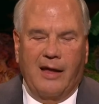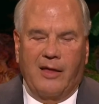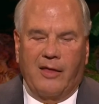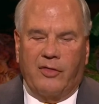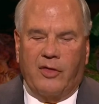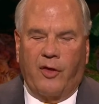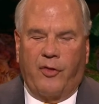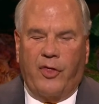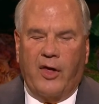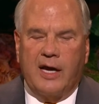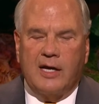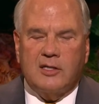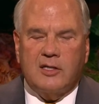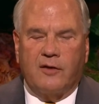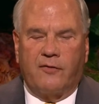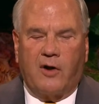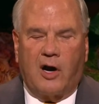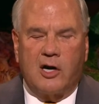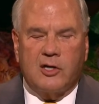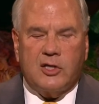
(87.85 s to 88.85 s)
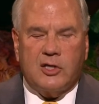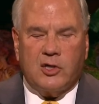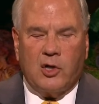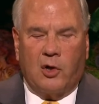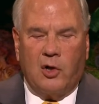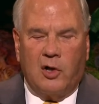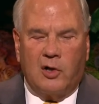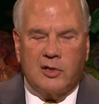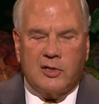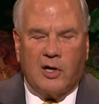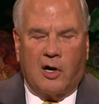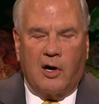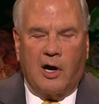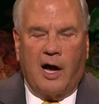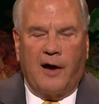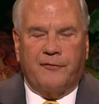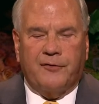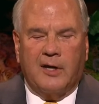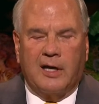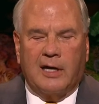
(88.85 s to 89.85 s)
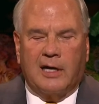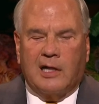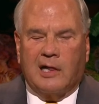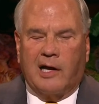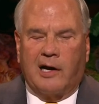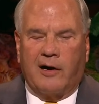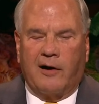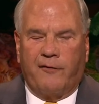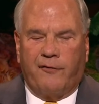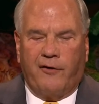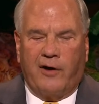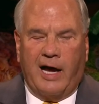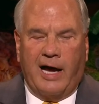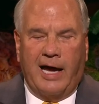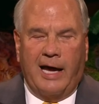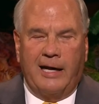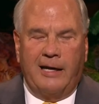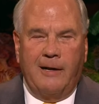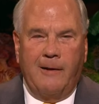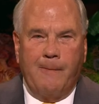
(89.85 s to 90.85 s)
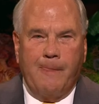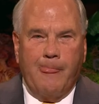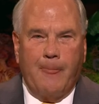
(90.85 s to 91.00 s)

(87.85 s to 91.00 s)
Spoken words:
The things of our souls are often clarified